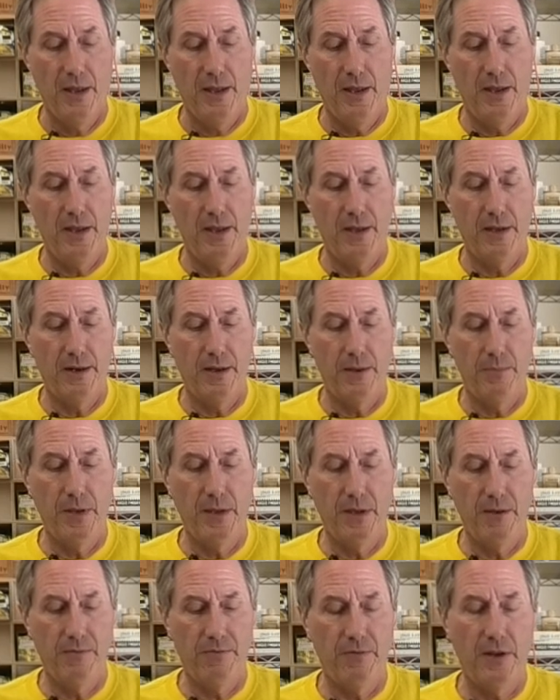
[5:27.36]
And I
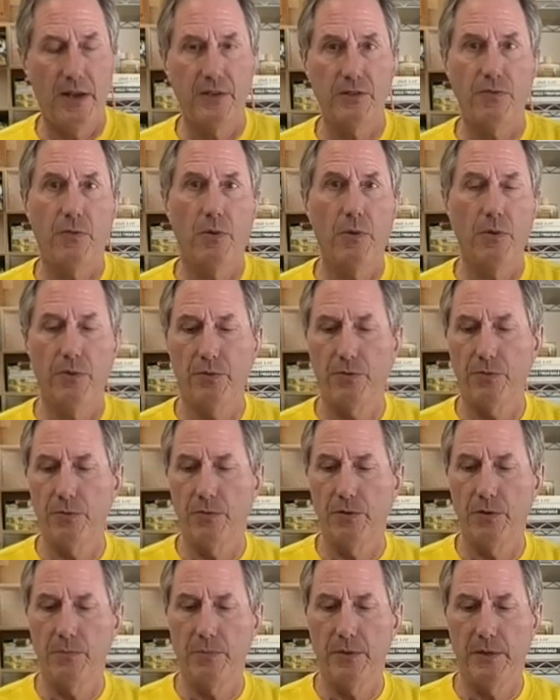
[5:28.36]
may fast forward
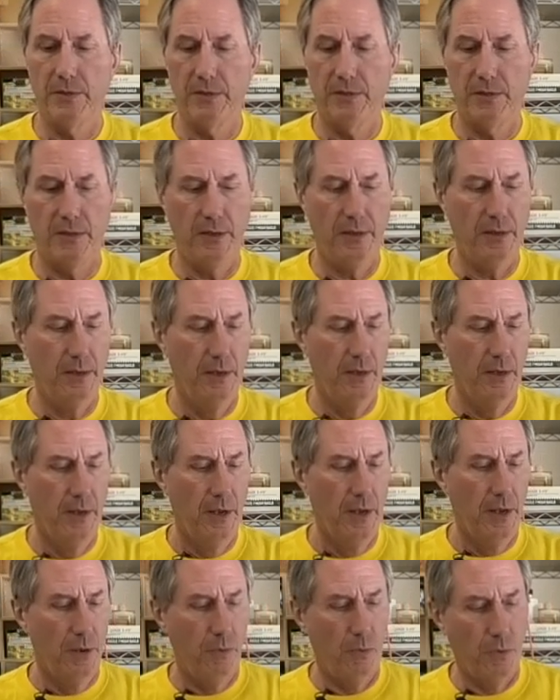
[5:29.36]
through it, but uh,
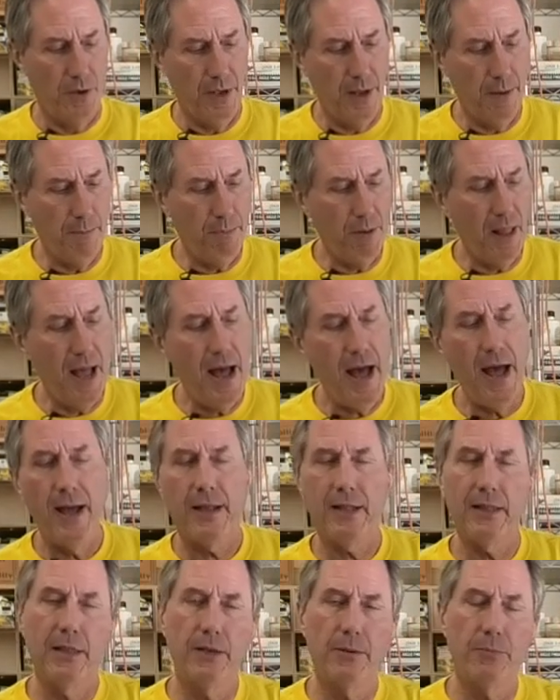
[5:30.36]
we'll get them
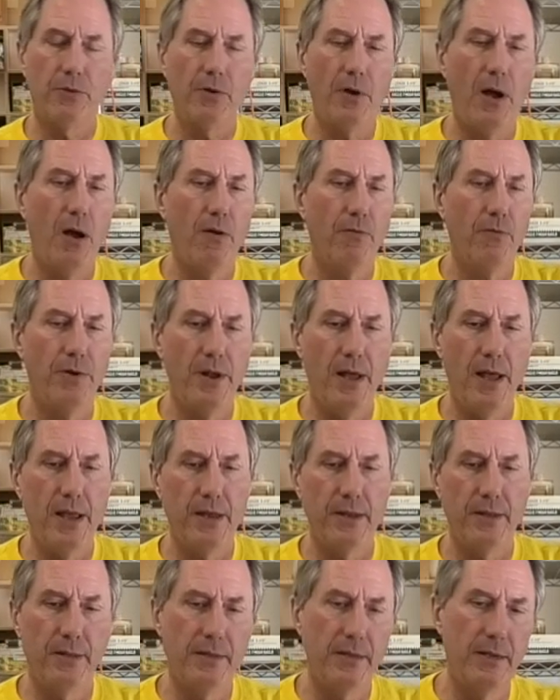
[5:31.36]
black, let them dry
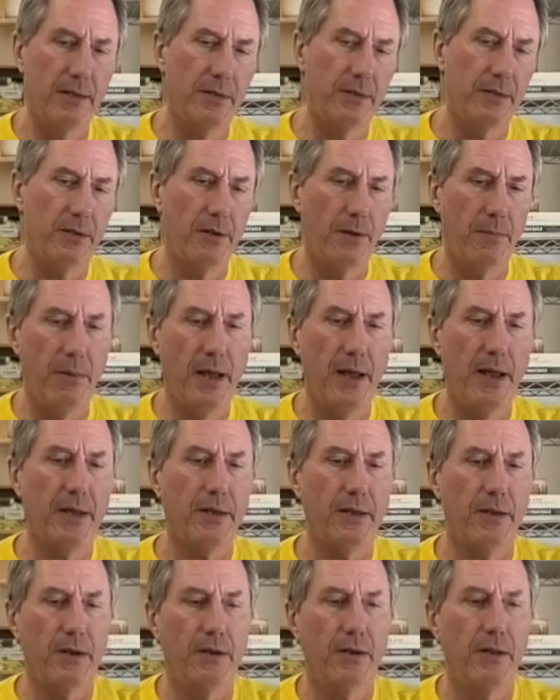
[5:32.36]
overnight, and then come back
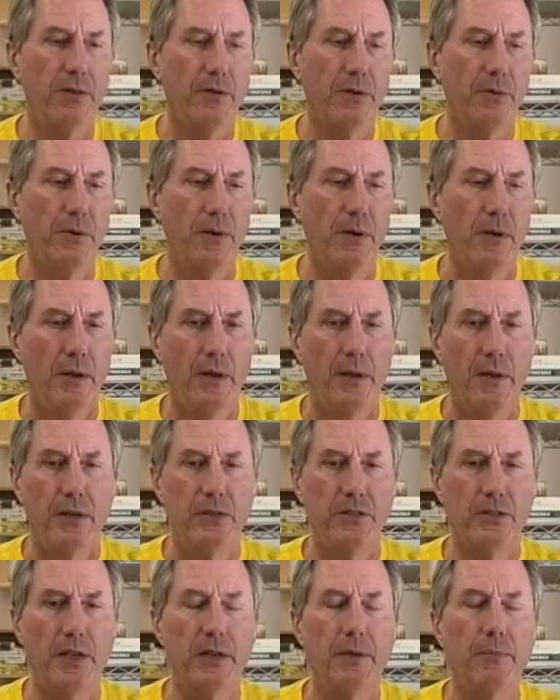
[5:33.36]
on another
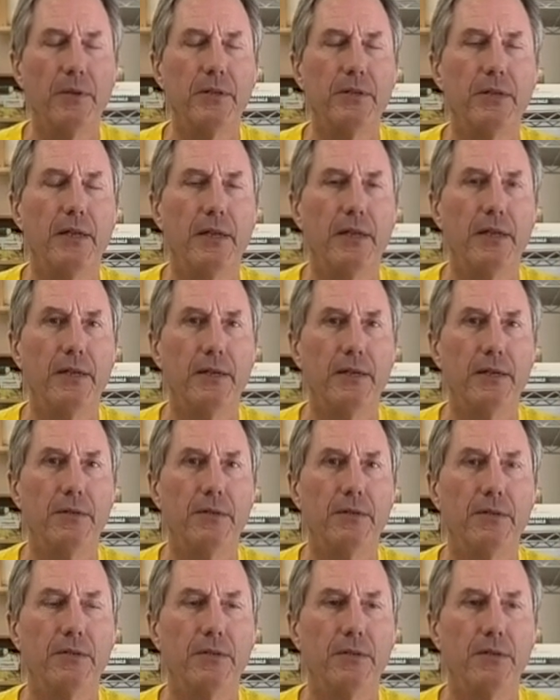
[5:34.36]
segment
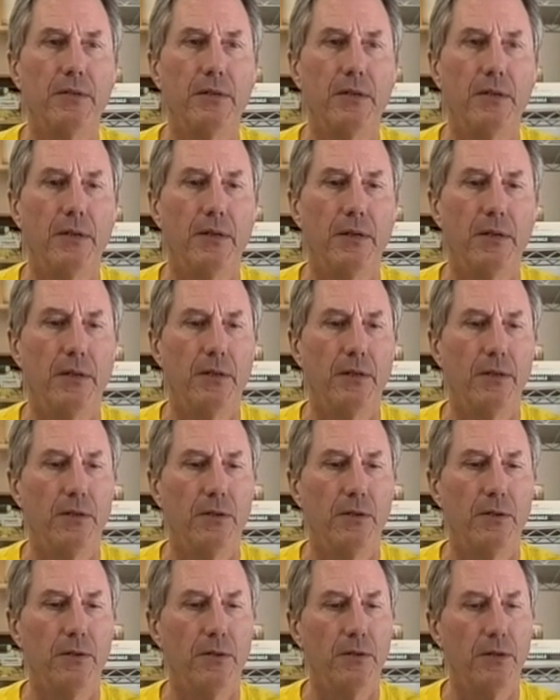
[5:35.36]
and
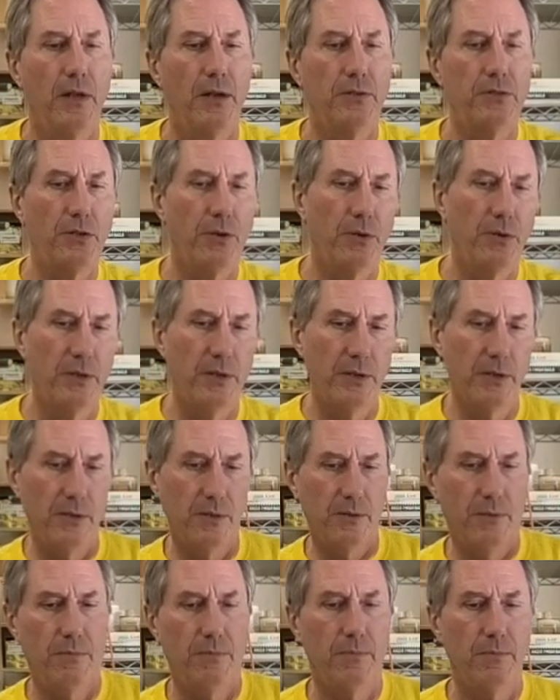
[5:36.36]
I'll show
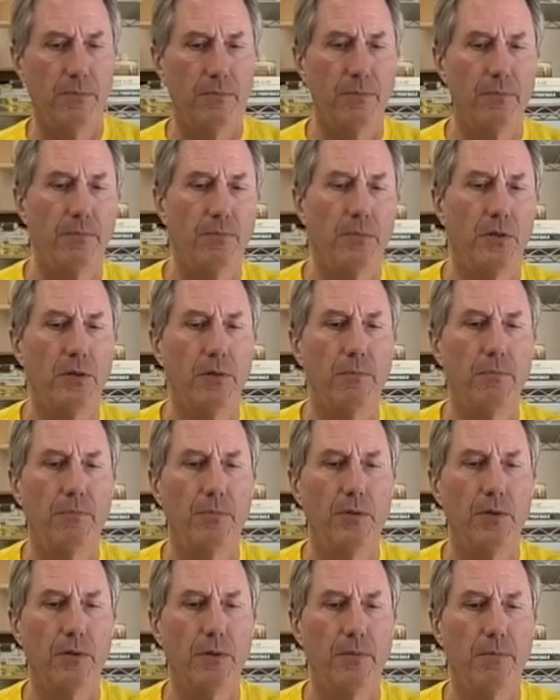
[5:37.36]
you the,
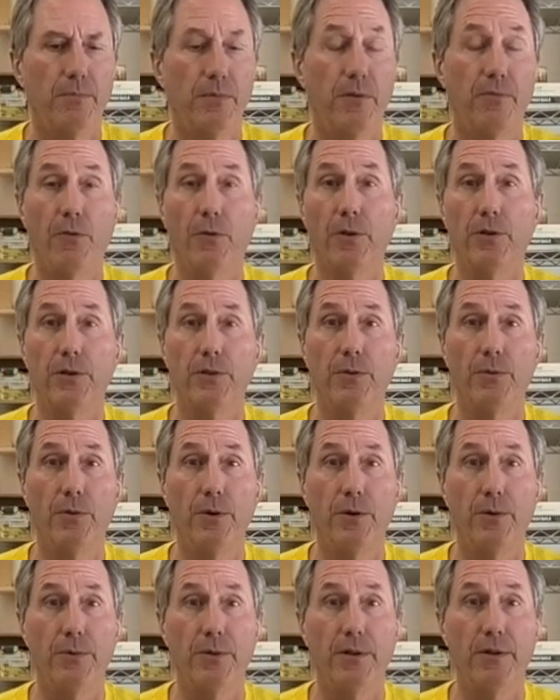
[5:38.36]
the, the fork in the
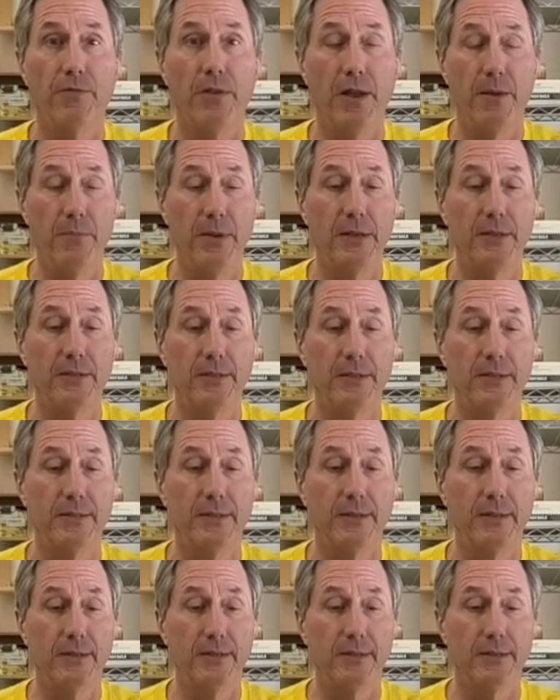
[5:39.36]
road, if that makes any
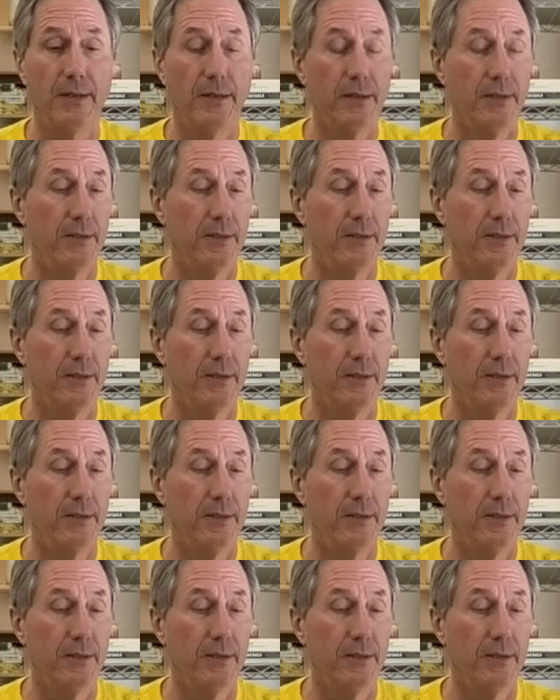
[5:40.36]
sense.